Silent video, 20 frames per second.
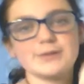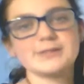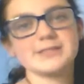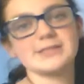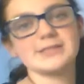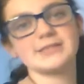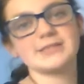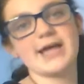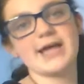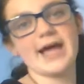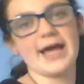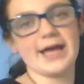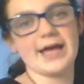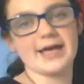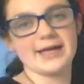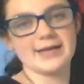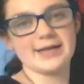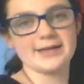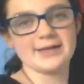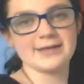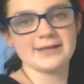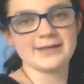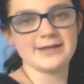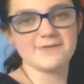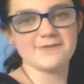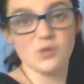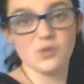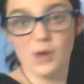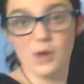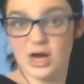to Jane, if
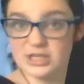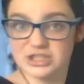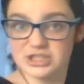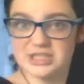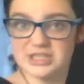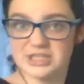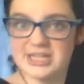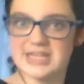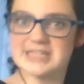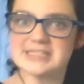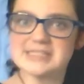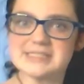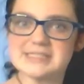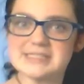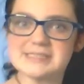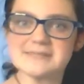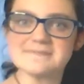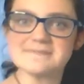you're watching this.